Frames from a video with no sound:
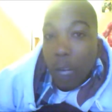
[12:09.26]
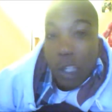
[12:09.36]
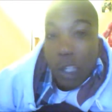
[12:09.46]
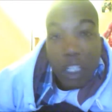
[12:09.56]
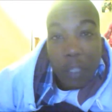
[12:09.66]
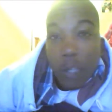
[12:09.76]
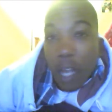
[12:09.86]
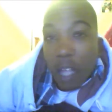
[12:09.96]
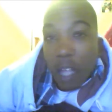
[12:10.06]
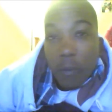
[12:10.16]
going to be
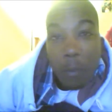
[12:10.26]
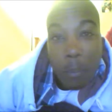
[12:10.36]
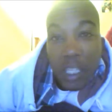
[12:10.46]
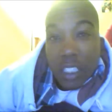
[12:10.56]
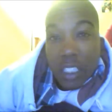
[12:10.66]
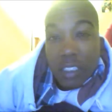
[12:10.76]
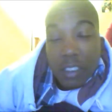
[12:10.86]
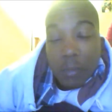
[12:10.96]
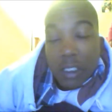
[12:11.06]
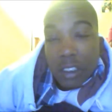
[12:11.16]
around for millions
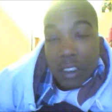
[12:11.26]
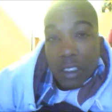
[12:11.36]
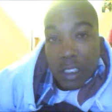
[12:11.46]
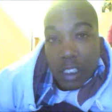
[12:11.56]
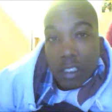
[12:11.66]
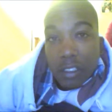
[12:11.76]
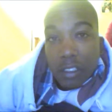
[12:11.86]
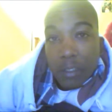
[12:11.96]
and millions of years.